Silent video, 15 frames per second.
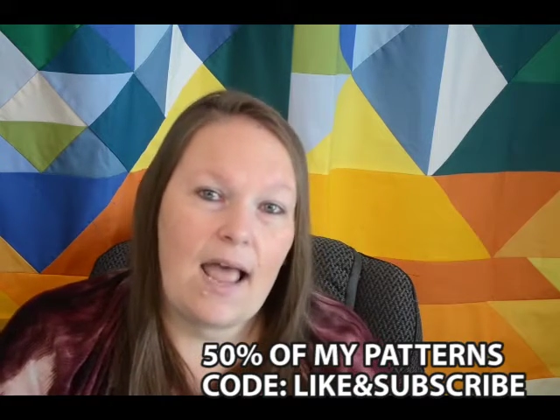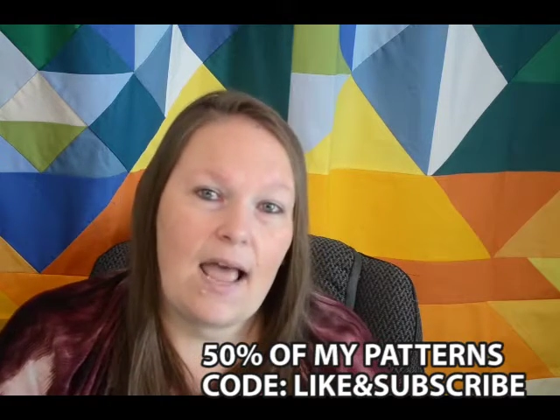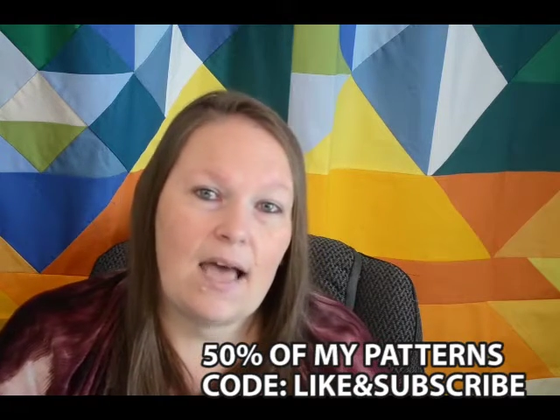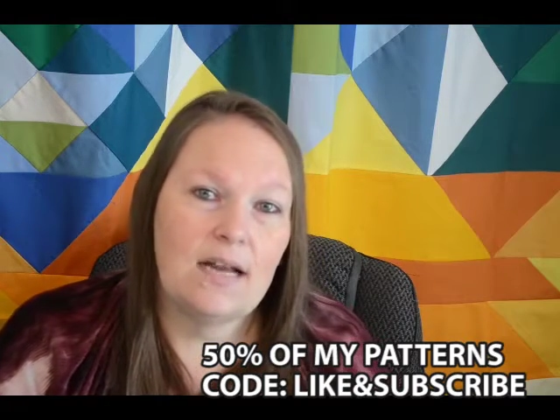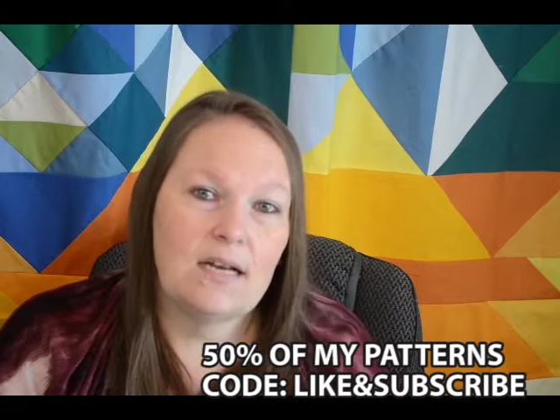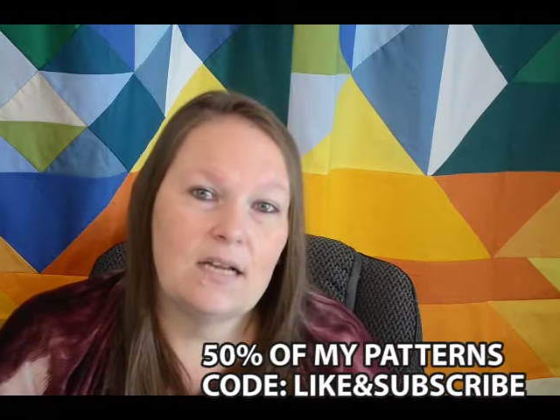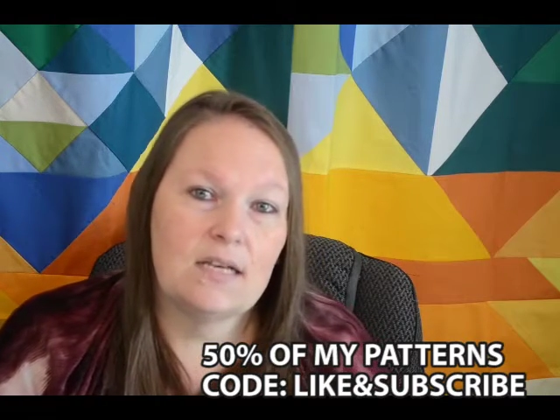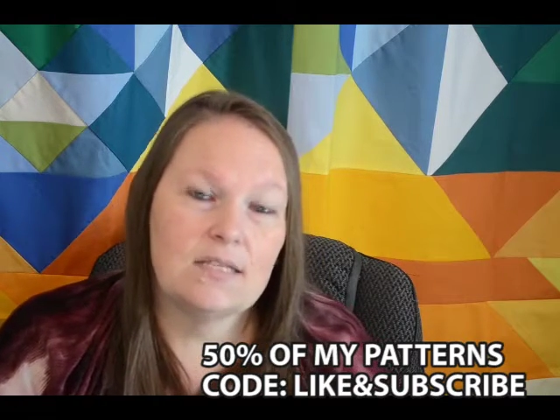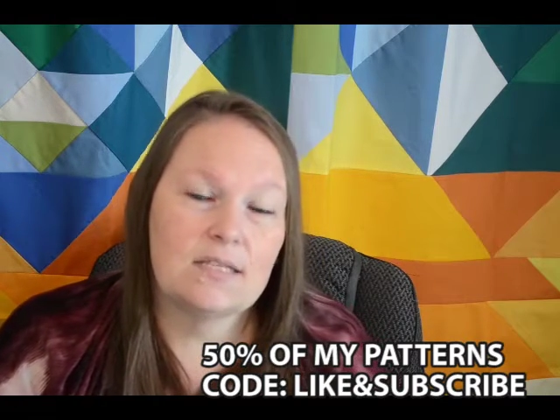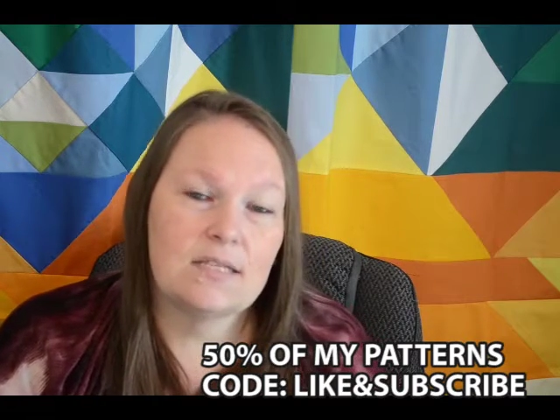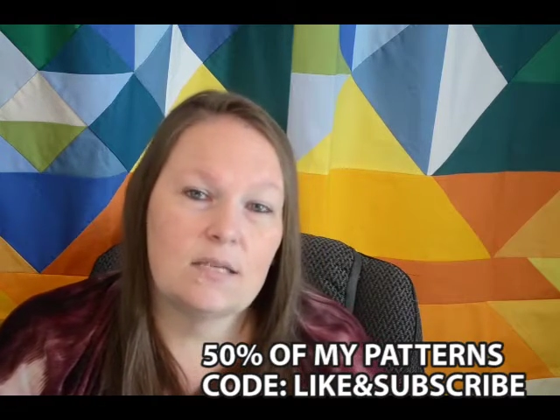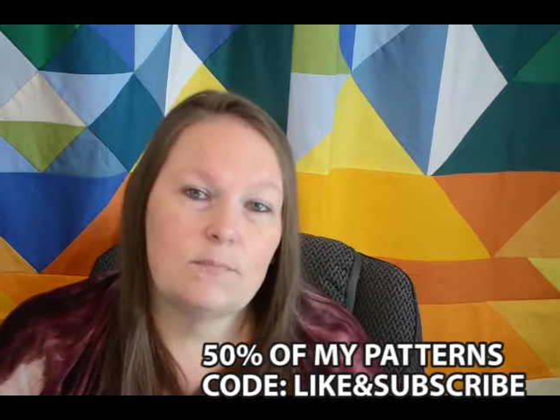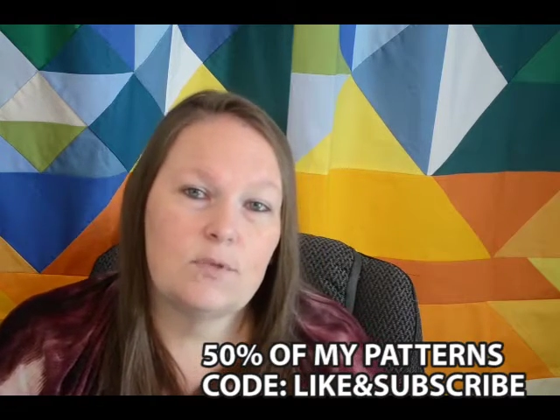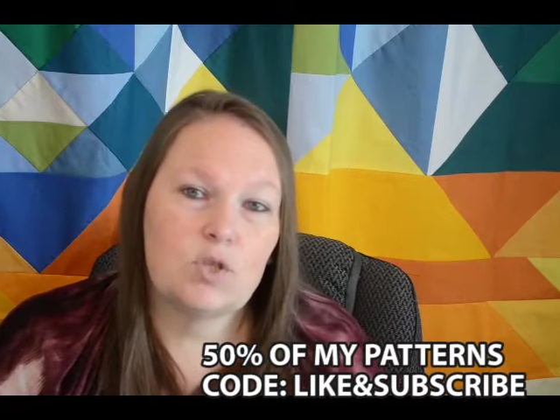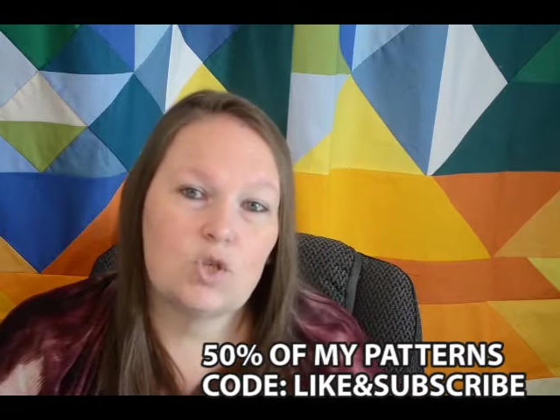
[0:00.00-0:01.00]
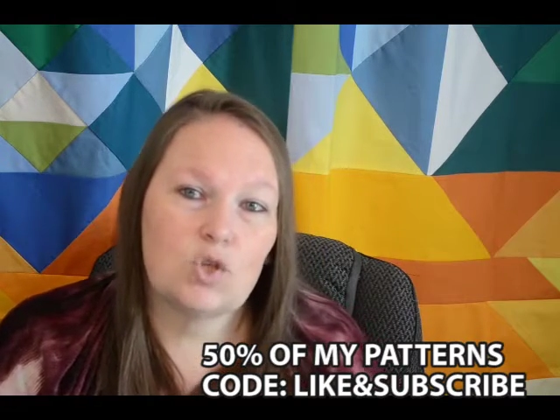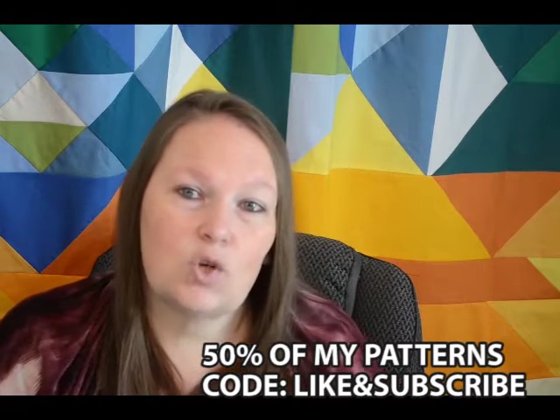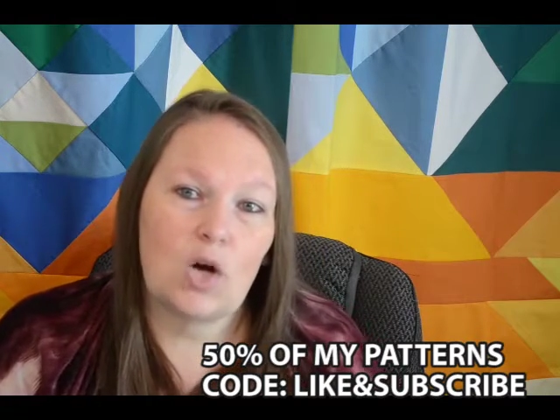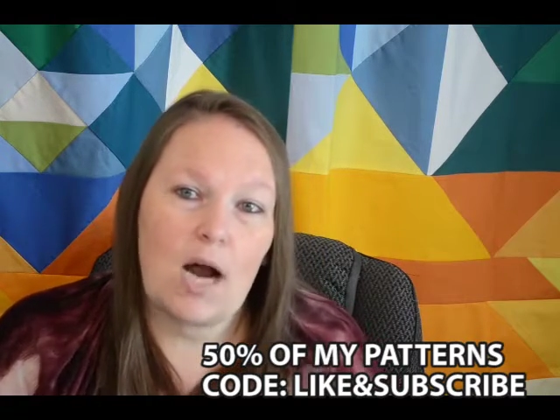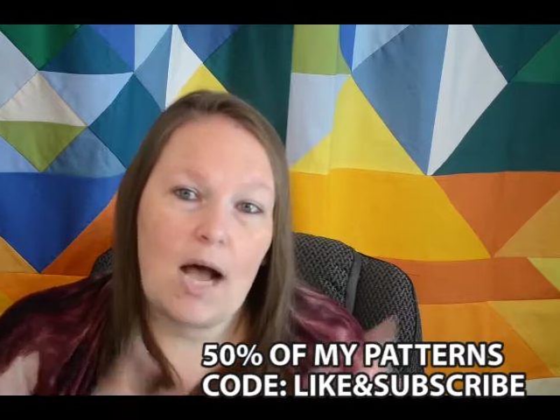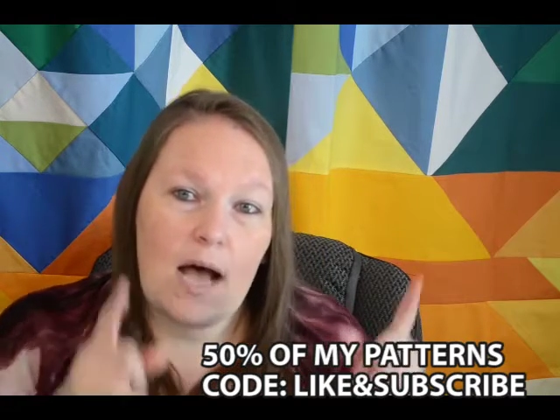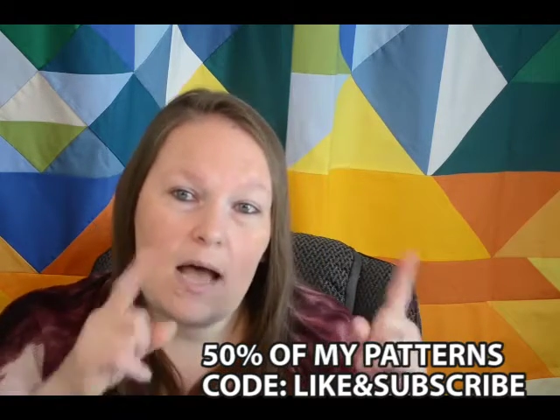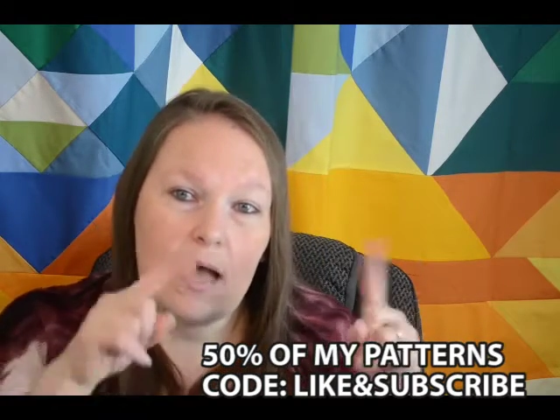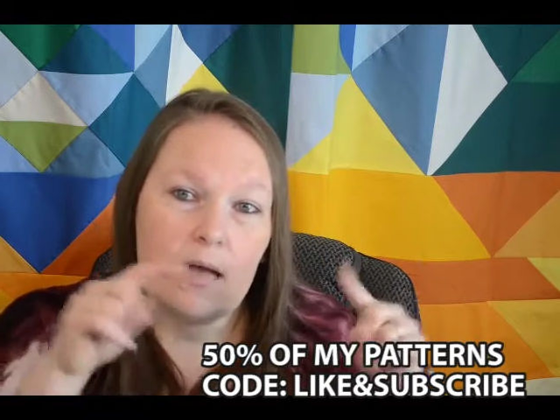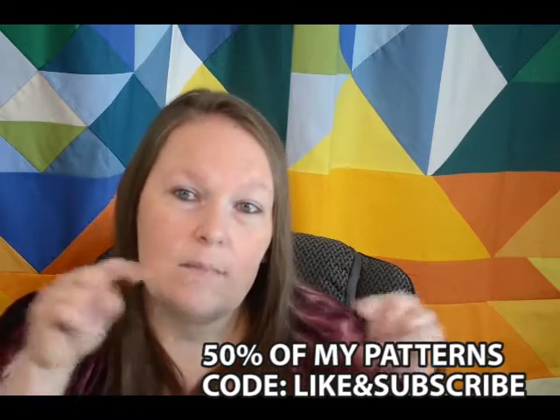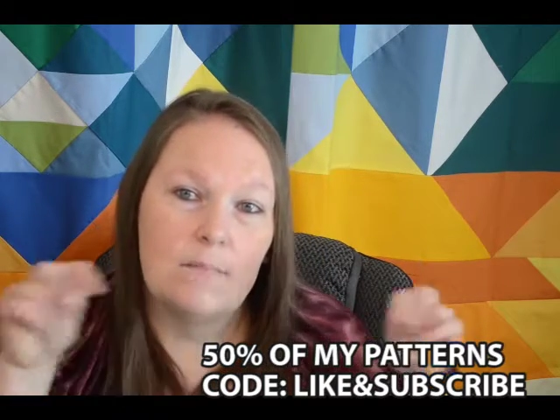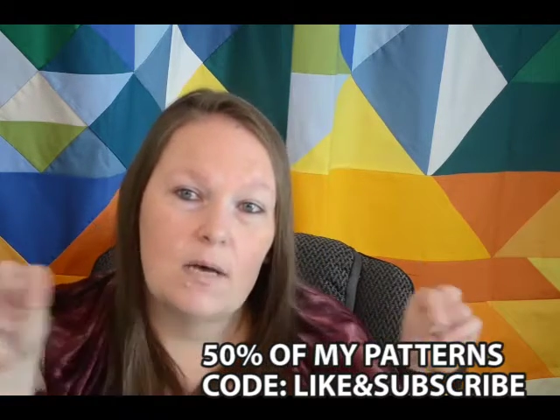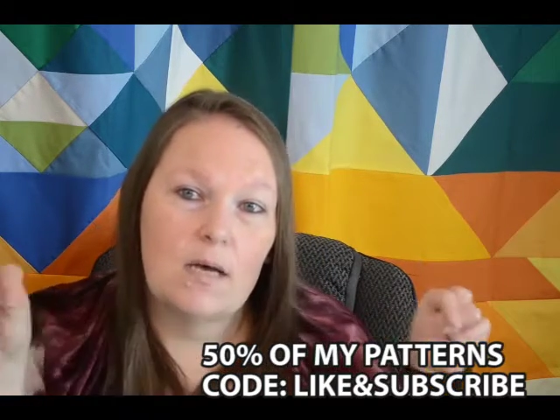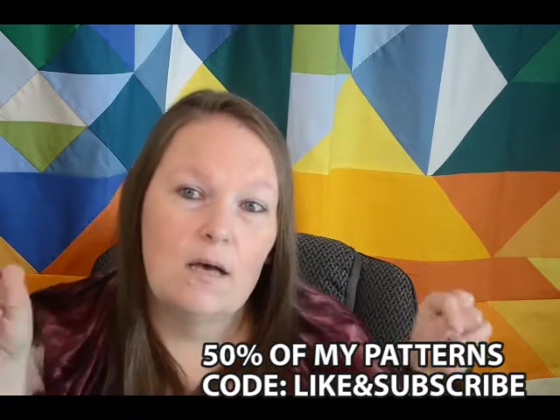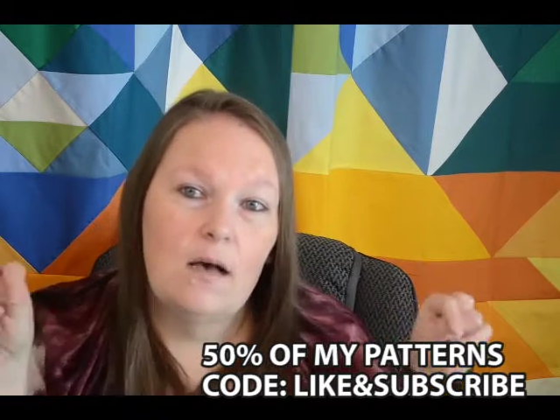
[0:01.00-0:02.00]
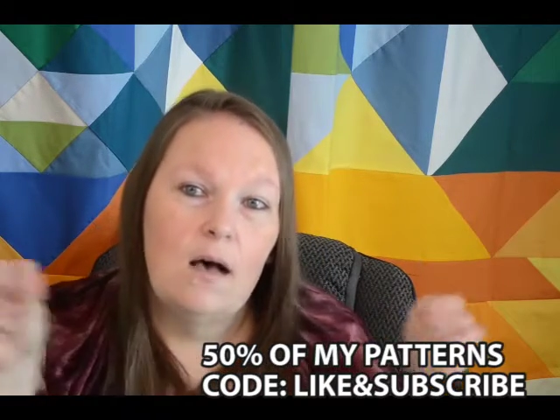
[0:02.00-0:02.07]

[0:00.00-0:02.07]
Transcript: and subscribe.